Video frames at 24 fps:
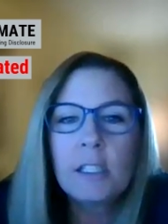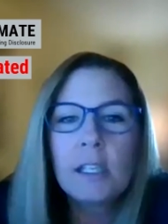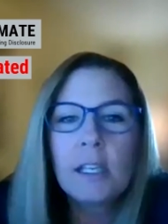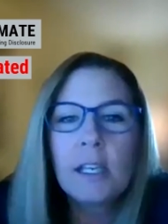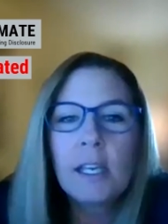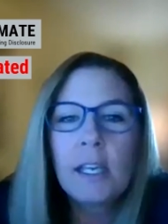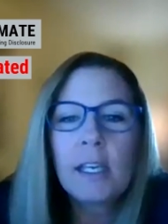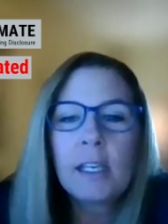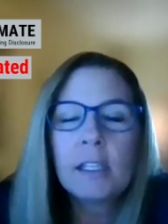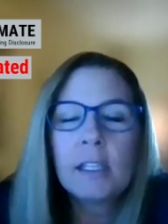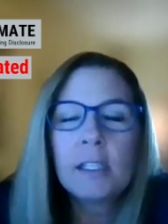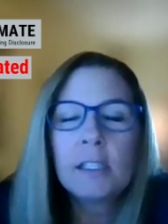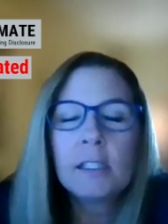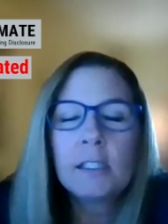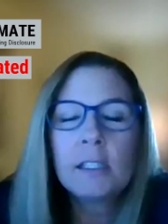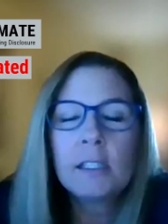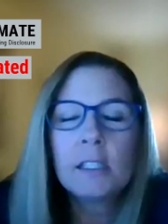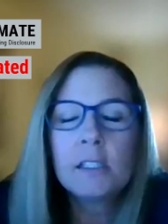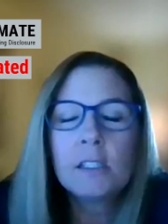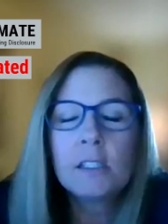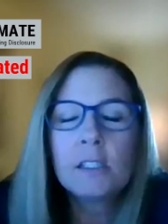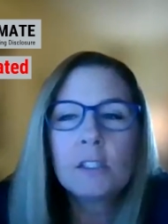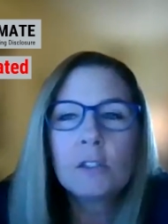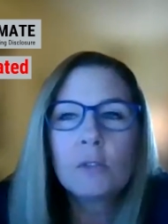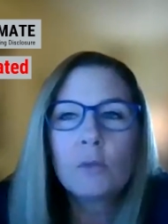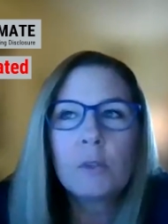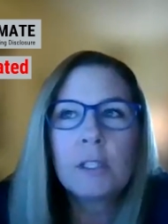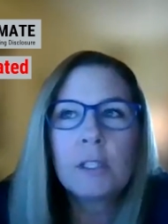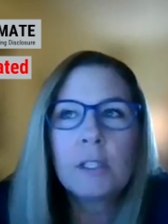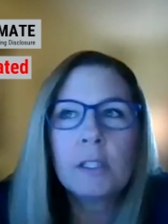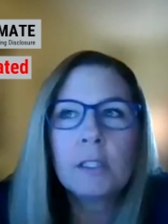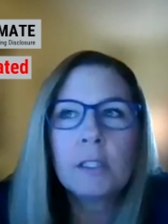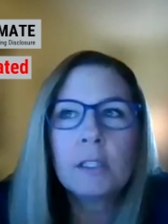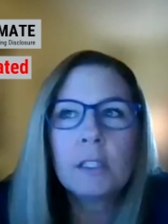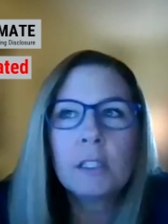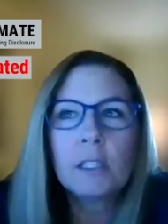and so
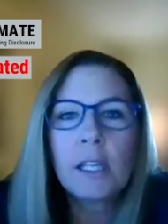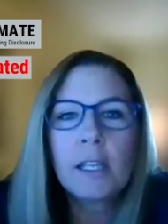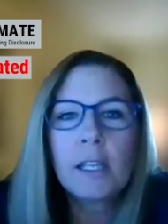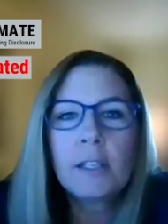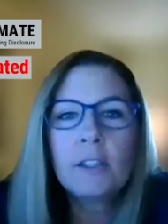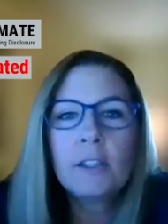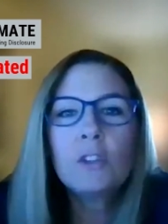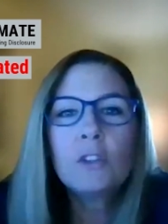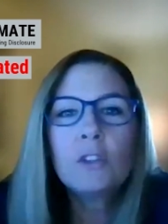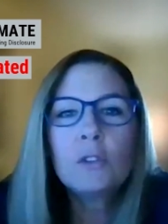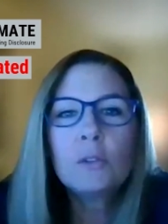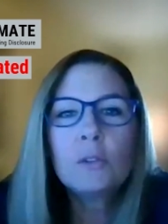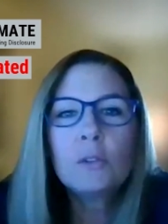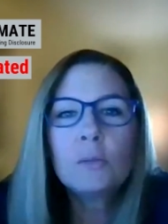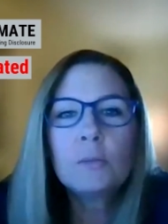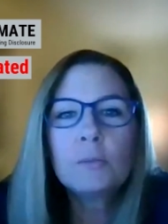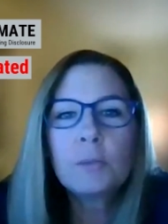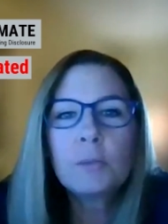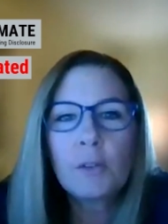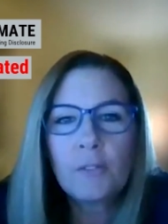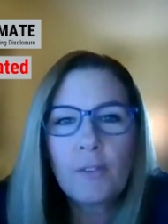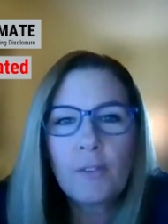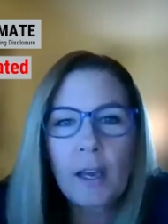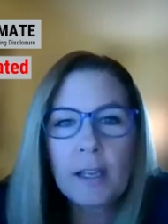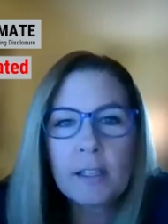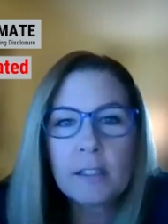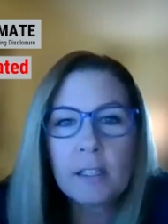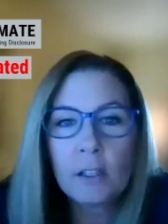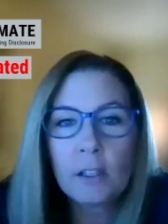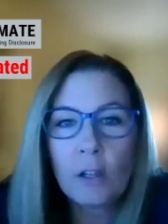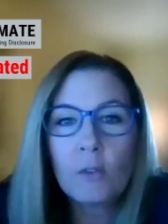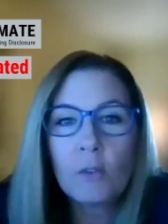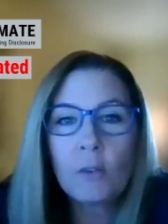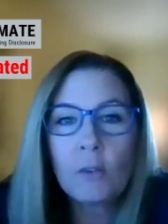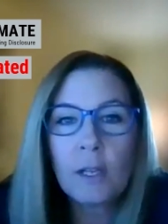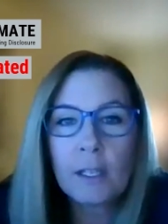when the lender provides
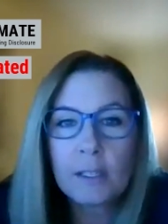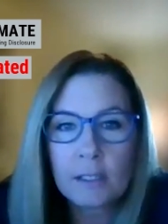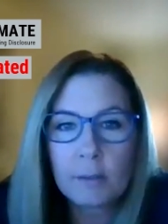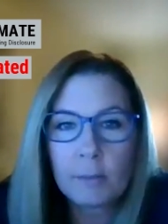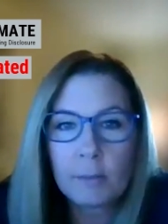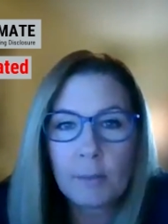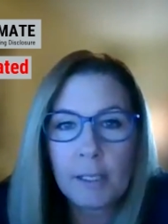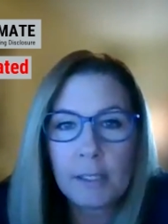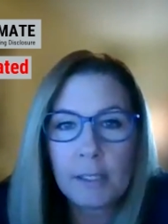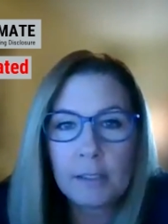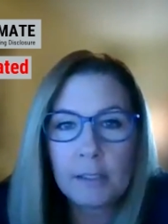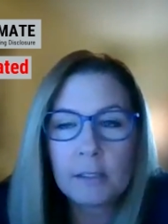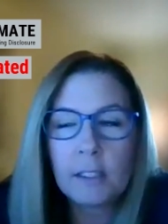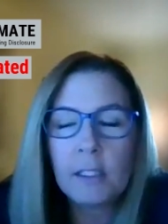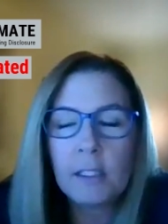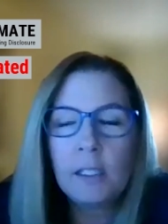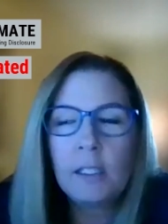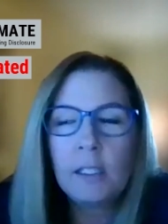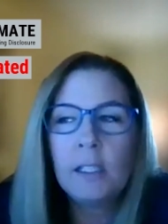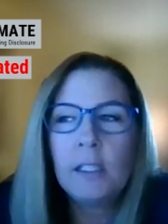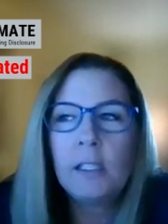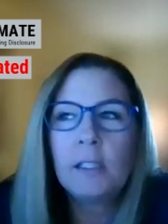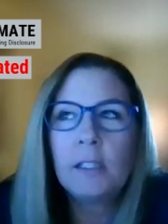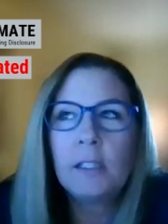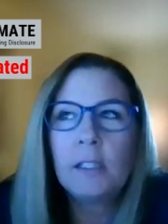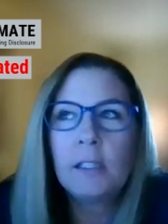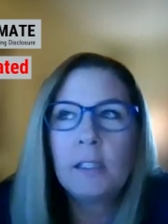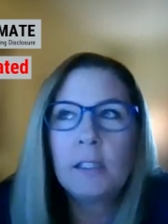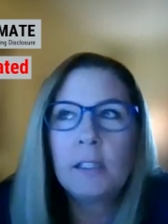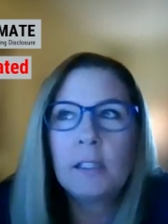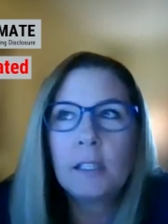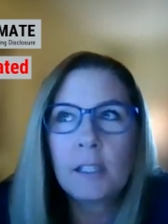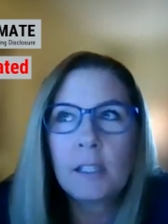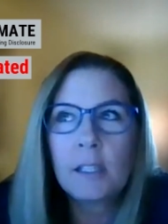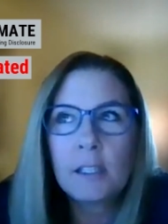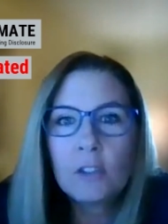a loan estimate
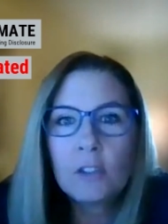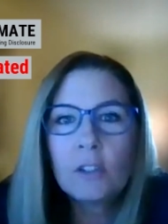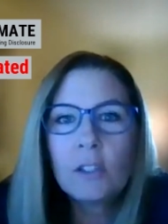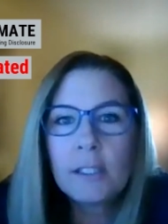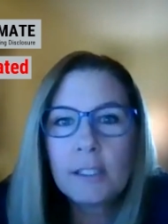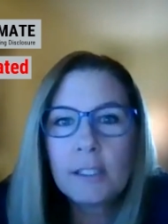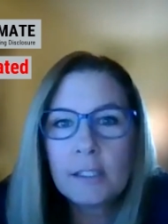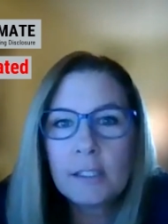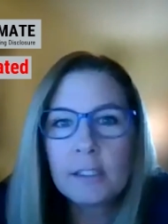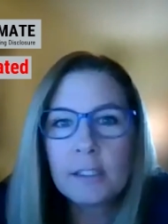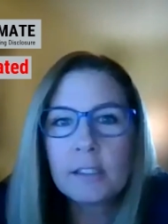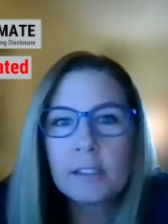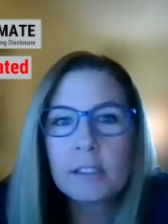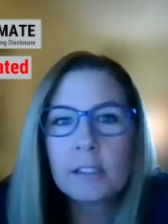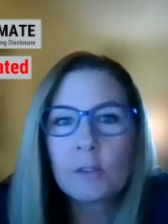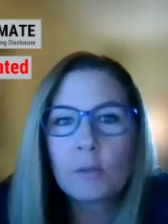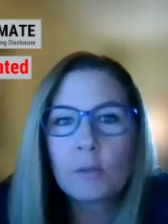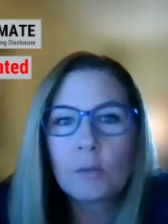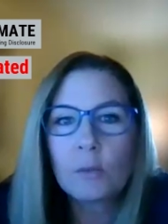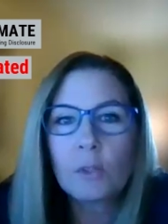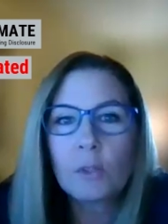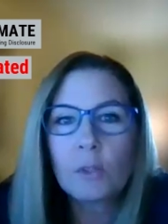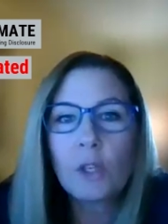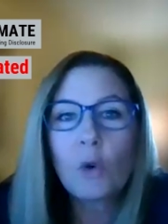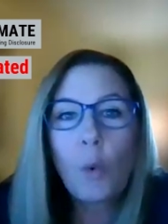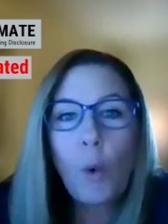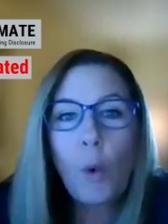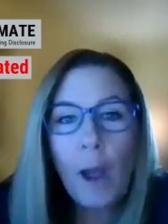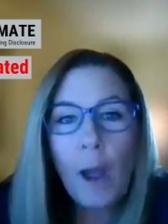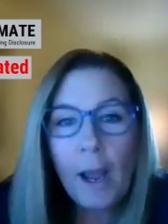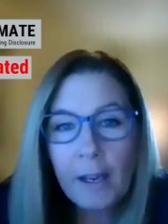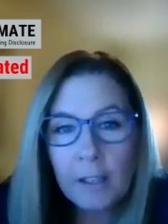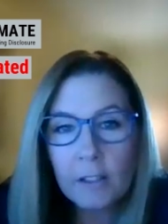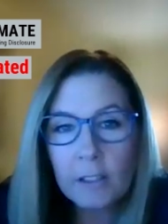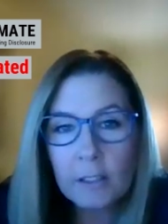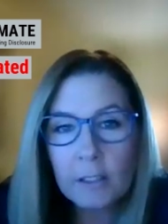the lender is
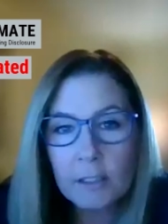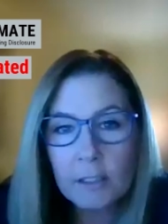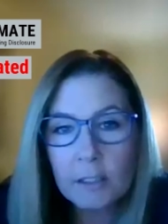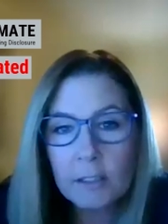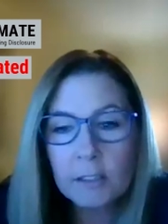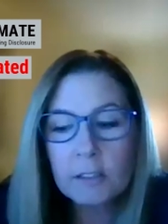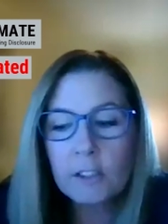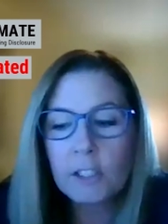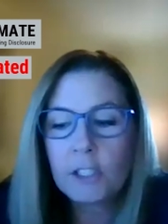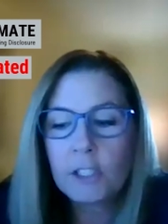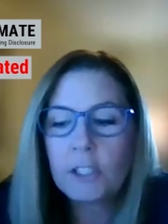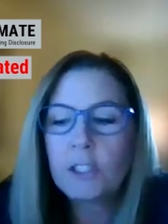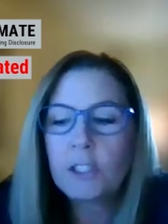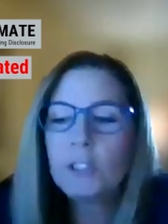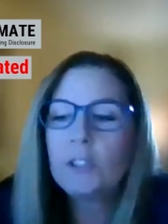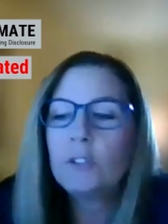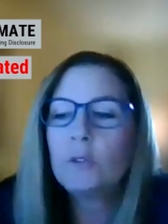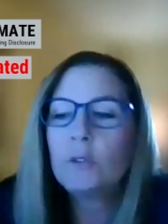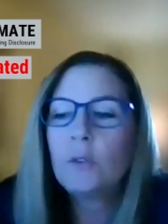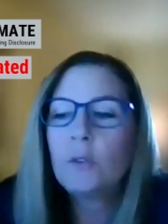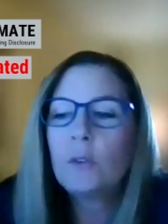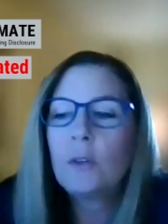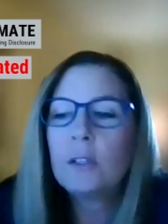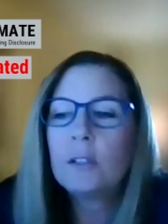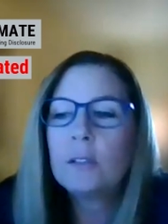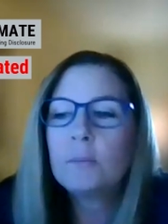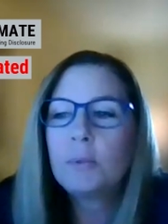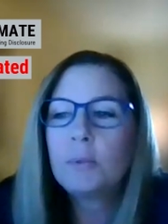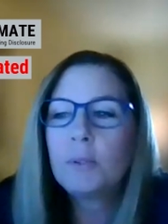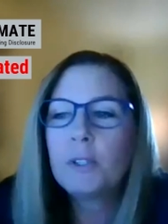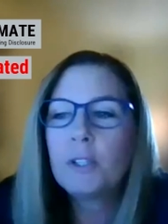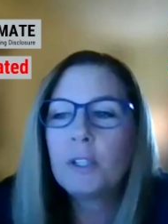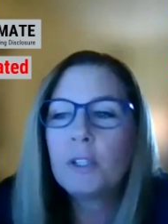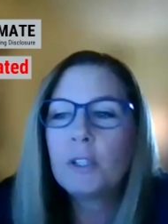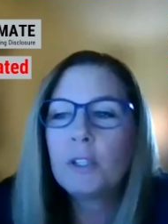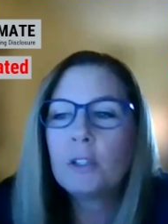required to
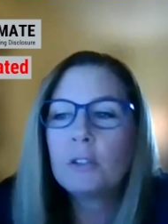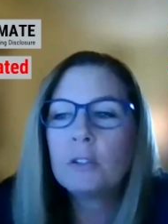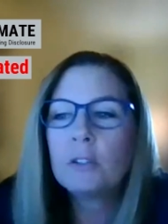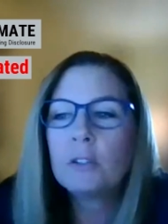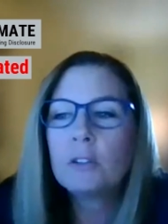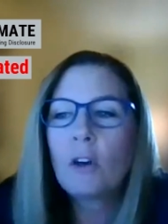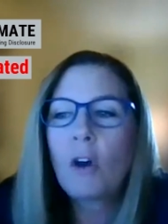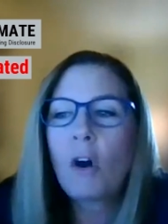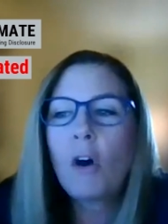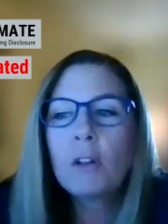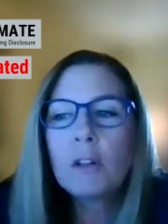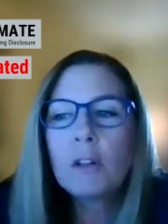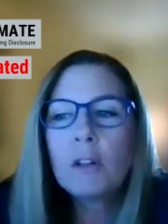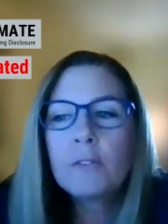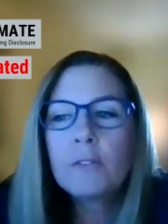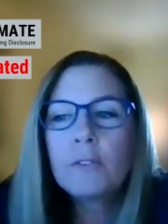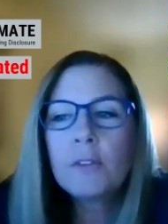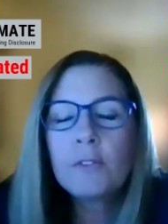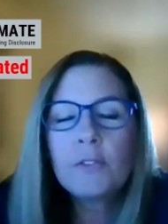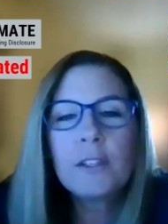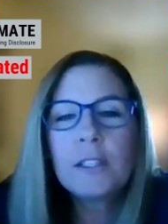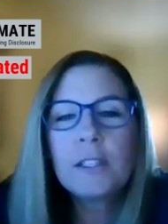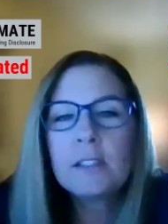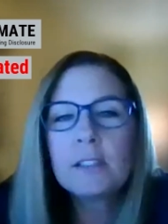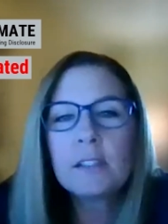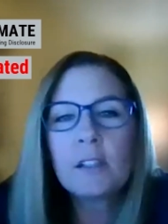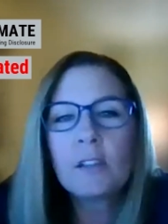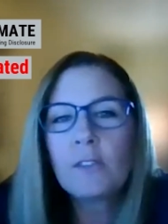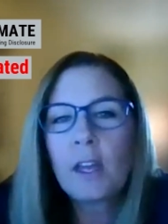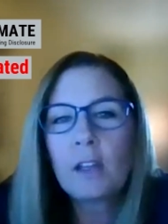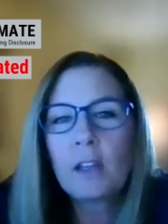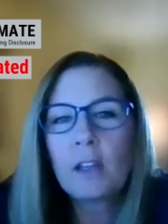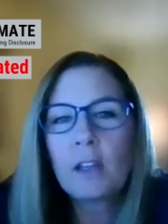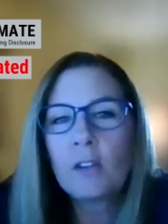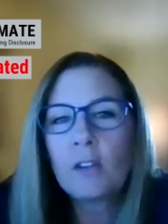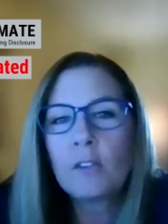put all of the fees on
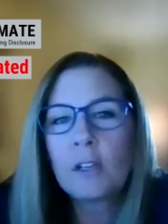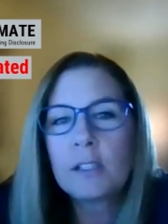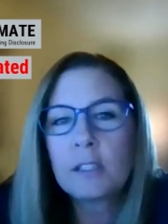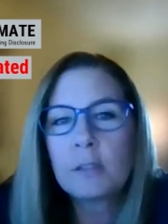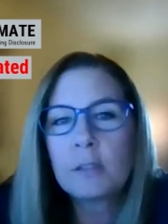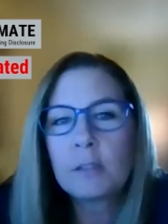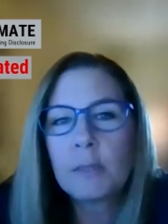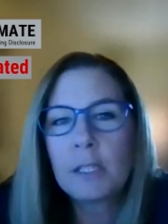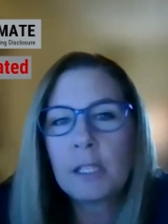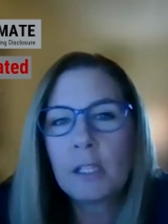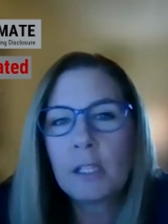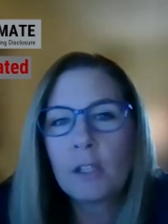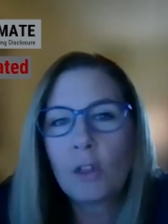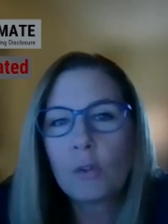that loan estimate in